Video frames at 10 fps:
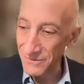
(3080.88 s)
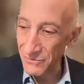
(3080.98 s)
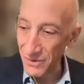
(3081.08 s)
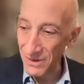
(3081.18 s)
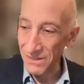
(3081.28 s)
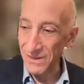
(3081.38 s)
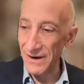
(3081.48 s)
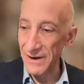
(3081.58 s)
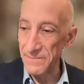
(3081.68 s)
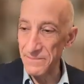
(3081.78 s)
with
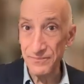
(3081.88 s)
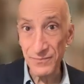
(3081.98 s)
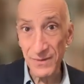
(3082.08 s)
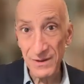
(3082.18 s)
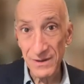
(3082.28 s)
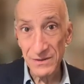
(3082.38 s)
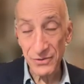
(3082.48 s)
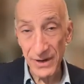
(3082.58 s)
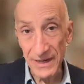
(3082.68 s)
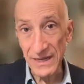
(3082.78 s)

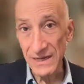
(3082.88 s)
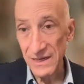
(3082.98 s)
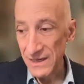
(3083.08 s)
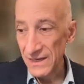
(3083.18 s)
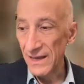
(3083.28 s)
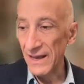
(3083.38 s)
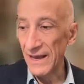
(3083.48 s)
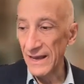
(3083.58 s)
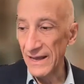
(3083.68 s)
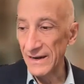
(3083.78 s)
trading,
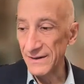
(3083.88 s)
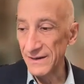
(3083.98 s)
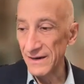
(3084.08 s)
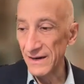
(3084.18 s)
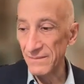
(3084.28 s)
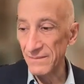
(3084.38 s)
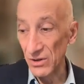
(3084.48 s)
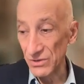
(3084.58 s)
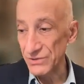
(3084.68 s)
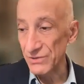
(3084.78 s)
and
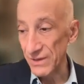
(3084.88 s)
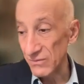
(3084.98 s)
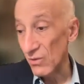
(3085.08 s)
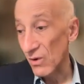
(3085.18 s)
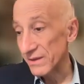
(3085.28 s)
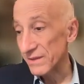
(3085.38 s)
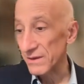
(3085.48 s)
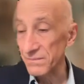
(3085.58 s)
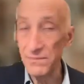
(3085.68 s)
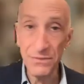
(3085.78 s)
also then walk
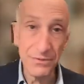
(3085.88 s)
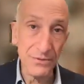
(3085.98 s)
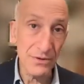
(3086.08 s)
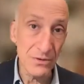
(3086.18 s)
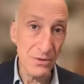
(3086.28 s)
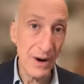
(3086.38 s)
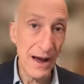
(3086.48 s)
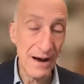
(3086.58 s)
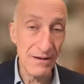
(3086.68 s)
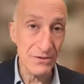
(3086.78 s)
them through
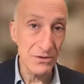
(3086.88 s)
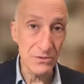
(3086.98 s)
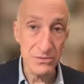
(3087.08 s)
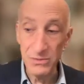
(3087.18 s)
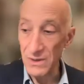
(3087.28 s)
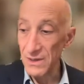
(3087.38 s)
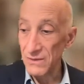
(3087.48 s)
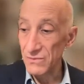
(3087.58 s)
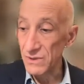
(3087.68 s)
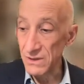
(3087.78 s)
how you
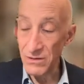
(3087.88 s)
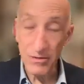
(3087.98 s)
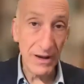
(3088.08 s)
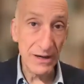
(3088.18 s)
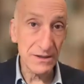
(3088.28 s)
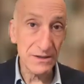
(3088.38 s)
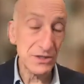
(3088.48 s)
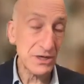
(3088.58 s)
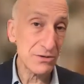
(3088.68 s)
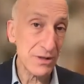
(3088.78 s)
would create a
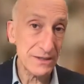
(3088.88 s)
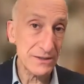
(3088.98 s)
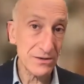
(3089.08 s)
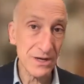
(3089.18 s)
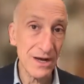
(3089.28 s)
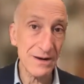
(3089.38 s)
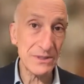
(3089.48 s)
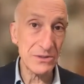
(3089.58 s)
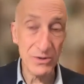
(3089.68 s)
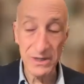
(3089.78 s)
decentralized
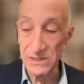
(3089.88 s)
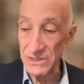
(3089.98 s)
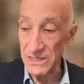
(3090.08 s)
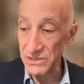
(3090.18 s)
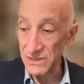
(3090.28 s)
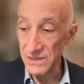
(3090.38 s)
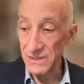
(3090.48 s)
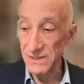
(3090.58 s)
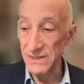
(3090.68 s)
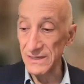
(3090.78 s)
autonomous organization
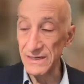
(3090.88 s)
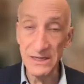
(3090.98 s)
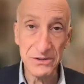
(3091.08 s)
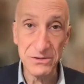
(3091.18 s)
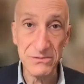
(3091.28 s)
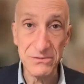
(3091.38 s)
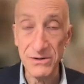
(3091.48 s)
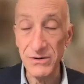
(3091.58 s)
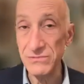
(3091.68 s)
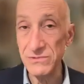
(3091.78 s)
and issue
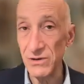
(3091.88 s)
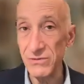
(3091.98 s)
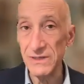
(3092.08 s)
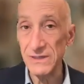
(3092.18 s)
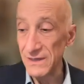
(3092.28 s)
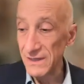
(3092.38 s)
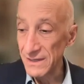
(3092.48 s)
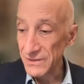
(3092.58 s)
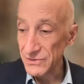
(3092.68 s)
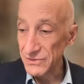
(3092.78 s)
your own token.
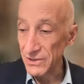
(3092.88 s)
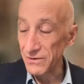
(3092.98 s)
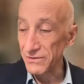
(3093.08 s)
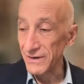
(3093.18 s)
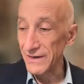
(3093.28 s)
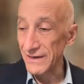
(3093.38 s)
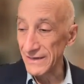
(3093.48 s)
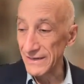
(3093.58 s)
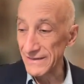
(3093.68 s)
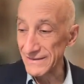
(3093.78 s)

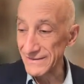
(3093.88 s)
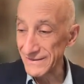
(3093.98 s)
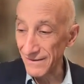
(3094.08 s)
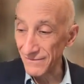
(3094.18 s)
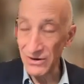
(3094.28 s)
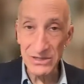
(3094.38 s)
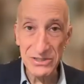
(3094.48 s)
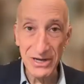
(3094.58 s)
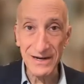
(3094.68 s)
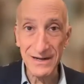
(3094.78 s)
So I'm very
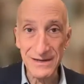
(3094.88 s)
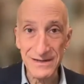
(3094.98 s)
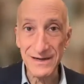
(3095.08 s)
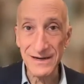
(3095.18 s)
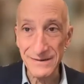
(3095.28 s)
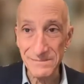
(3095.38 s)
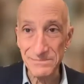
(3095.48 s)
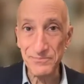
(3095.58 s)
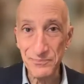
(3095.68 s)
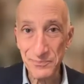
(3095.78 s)
excited.
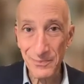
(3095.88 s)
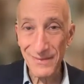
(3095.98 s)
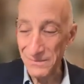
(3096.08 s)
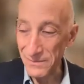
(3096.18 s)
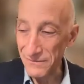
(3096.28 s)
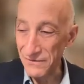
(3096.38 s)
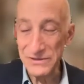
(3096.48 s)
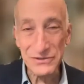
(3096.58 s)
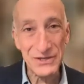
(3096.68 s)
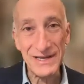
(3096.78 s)
It'll be fun to
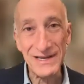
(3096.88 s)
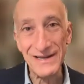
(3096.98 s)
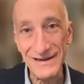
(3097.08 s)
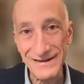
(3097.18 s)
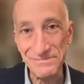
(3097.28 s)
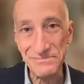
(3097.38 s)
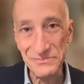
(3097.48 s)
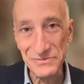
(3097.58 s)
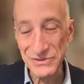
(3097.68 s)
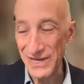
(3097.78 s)
see
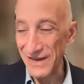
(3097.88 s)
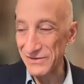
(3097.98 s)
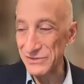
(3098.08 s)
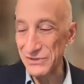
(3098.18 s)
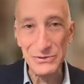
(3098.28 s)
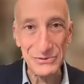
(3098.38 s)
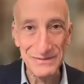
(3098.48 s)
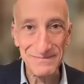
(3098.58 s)
how this goes.